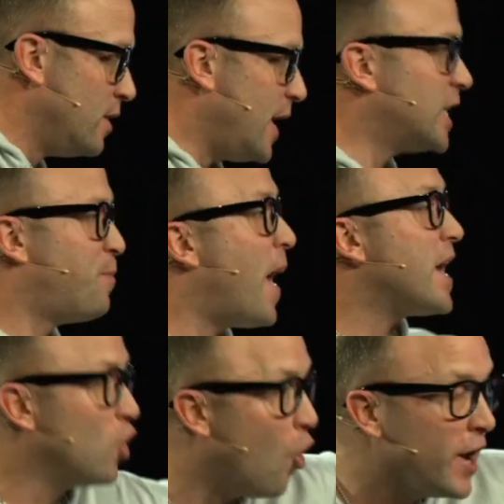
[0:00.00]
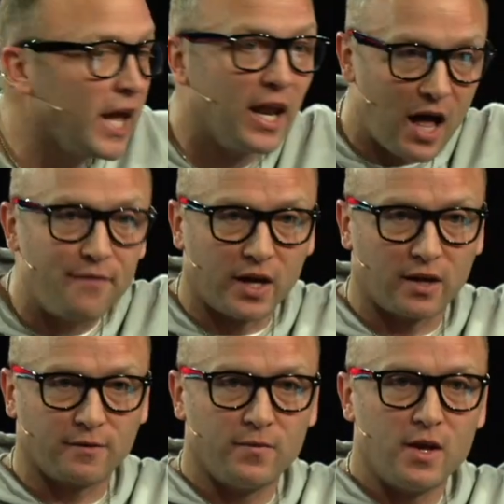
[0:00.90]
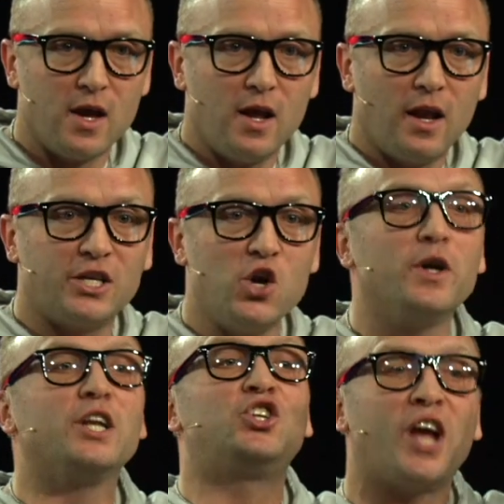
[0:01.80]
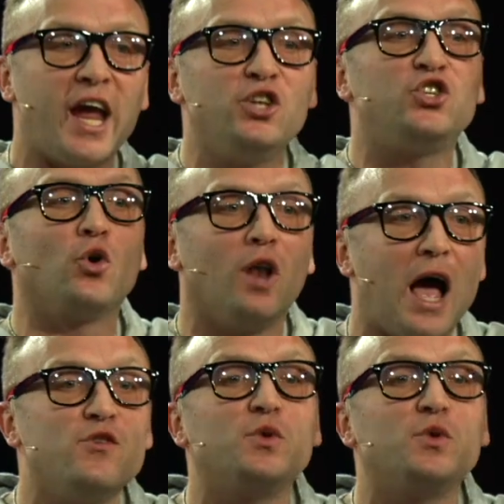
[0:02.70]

It's by going and loving. Like you want to change your life,